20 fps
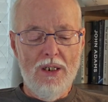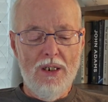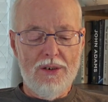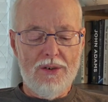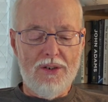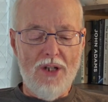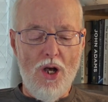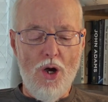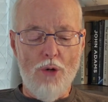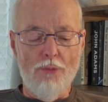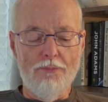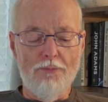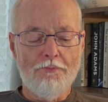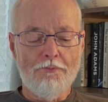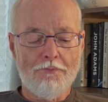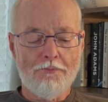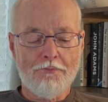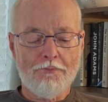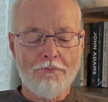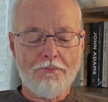So
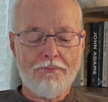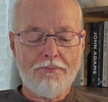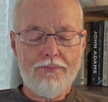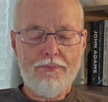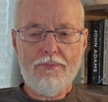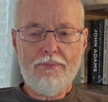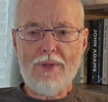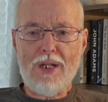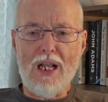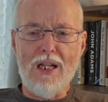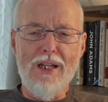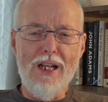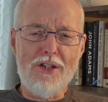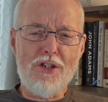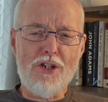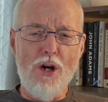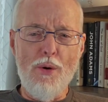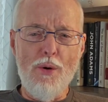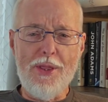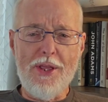
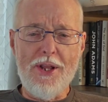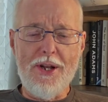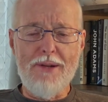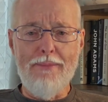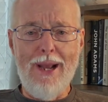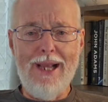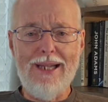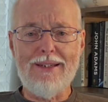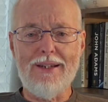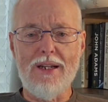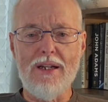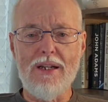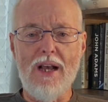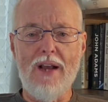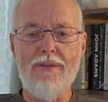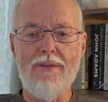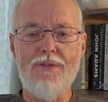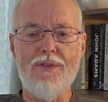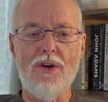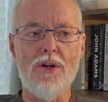let's go to the debate
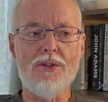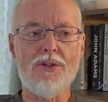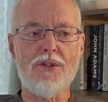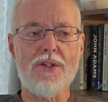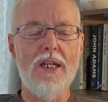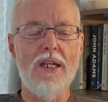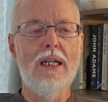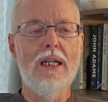tonight first.